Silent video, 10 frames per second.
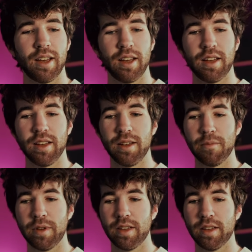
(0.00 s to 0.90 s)

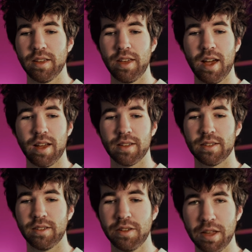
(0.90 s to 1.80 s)
Um, yeah,
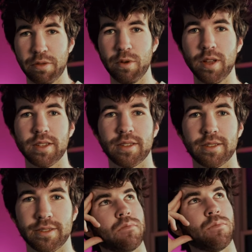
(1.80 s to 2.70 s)
you'll get through it.
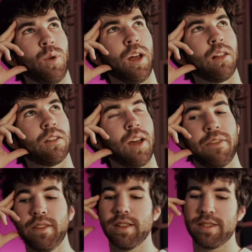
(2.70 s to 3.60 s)
Well, I
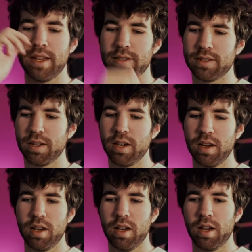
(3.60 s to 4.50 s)
think that's it.
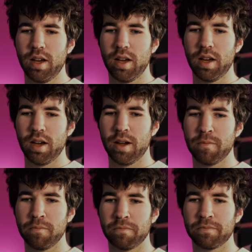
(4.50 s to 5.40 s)

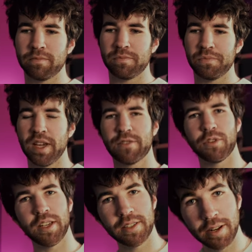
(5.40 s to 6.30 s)
Um, thanks for
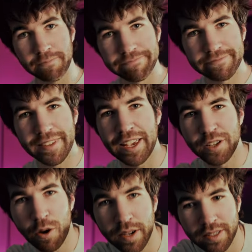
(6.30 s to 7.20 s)
listening. As
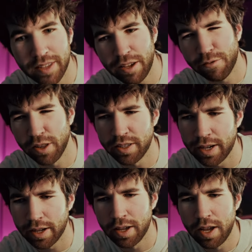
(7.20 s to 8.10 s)
always, thank you for
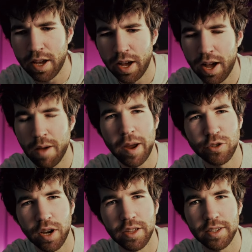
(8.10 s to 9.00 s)
listening. Uh, I might
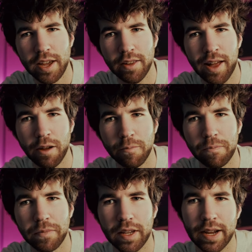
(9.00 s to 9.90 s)
try this angle out. I